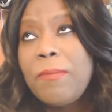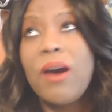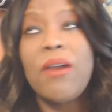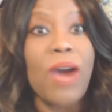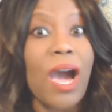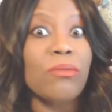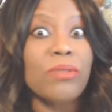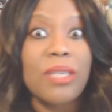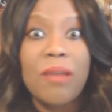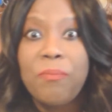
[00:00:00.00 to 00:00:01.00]

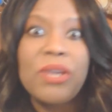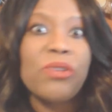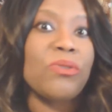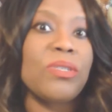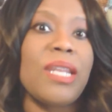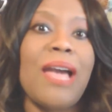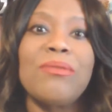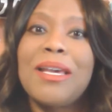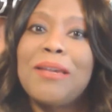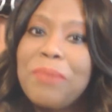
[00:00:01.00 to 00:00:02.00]
outside pressures and
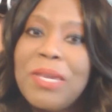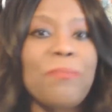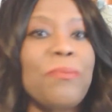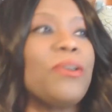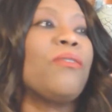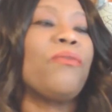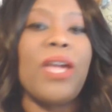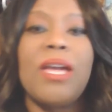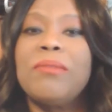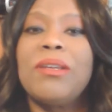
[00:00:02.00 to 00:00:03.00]
outside people and
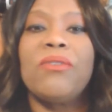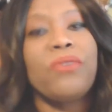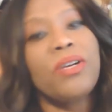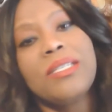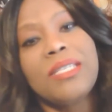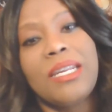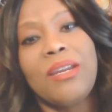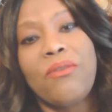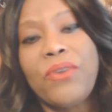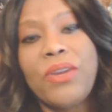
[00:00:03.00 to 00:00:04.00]
family and friends that
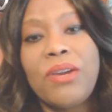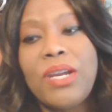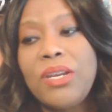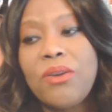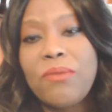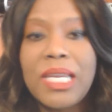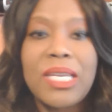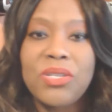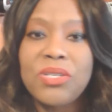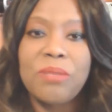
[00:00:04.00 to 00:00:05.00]
interfere in your
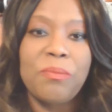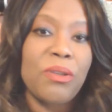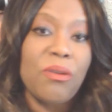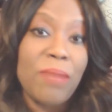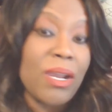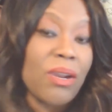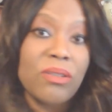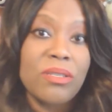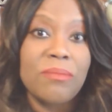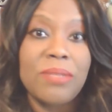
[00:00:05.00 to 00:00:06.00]
relationship and your marriage
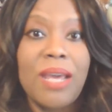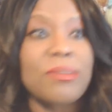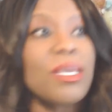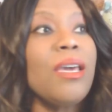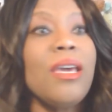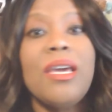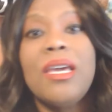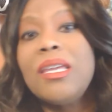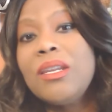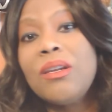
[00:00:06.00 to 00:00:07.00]
sometimes.
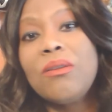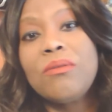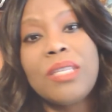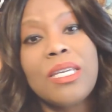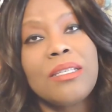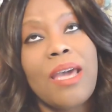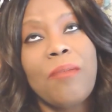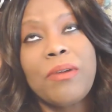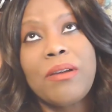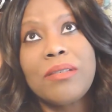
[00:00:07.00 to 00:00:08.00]
You know, things
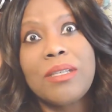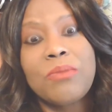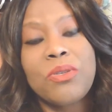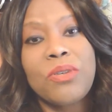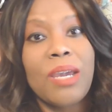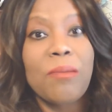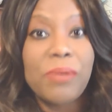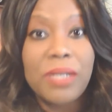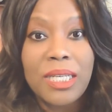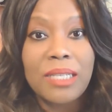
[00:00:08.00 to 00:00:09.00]
happen all the time that you can't
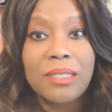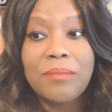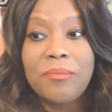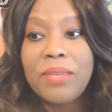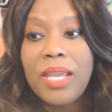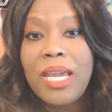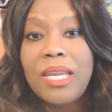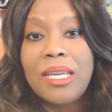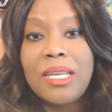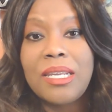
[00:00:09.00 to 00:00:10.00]
predict.
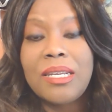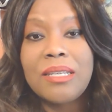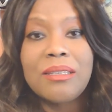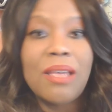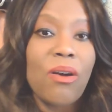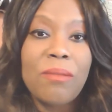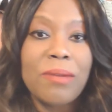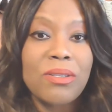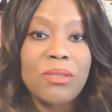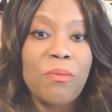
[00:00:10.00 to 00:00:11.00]
And it's not all
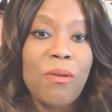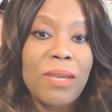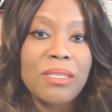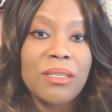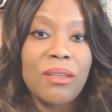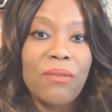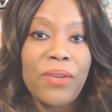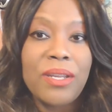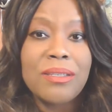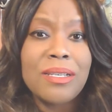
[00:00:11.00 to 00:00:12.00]
about just romance and good
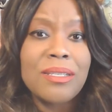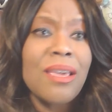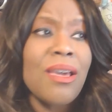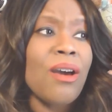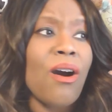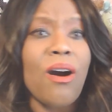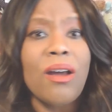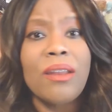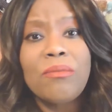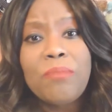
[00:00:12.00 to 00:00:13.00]
feelings, because
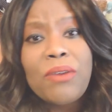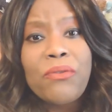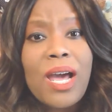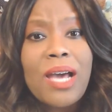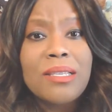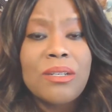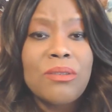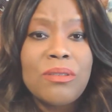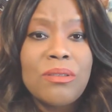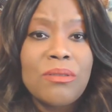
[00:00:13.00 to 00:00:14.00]
all those butterflies and
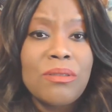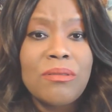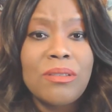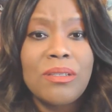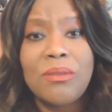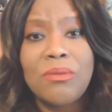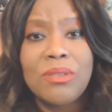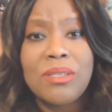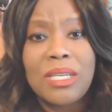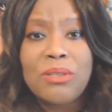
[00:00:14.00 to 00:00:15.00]
those you know, the
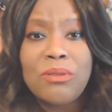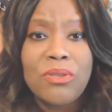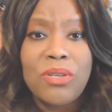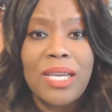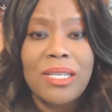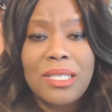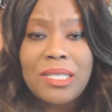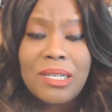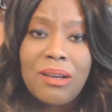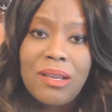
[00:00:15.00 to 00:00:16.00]
sexual
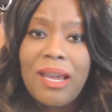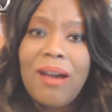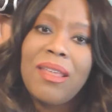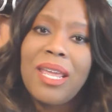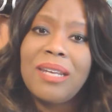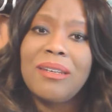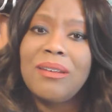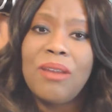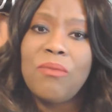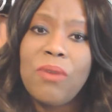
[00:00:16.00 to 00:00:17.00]
attraction and all that,
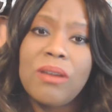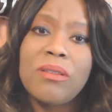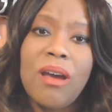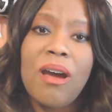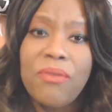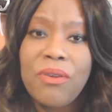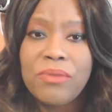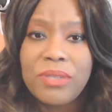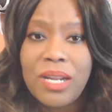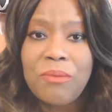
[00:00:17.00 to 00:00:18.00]
it wears off
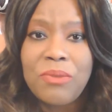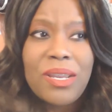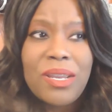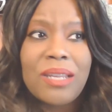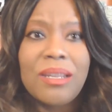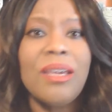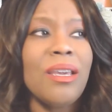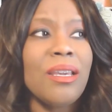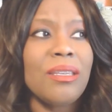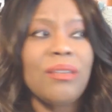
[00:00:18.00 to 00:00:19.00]
over time. When you get
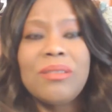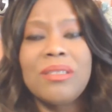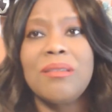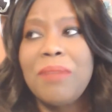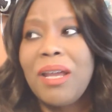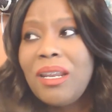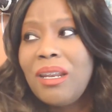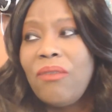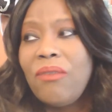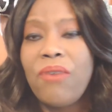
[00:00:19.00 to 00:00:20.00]
used to somebody and
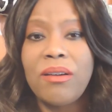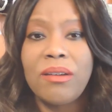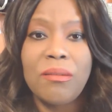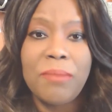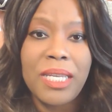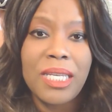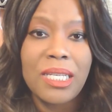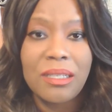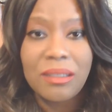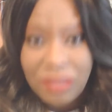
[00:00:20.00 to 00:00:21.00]
they farting in your
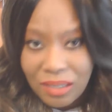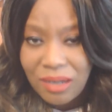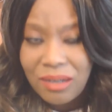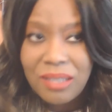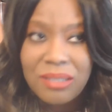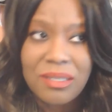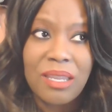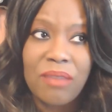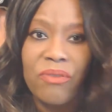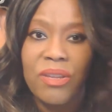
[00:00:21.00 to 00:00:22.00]
bed and they
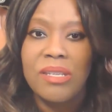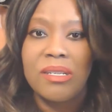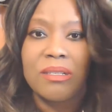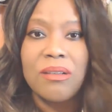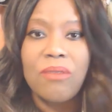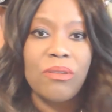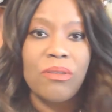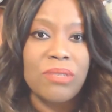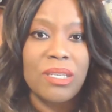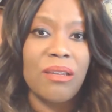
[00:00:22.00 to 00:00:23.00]
stinky feet is on
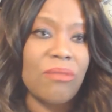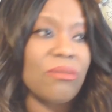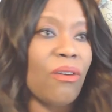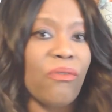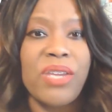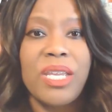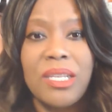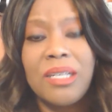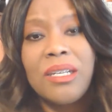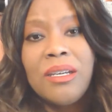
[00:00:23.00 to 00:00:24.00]
your feet, and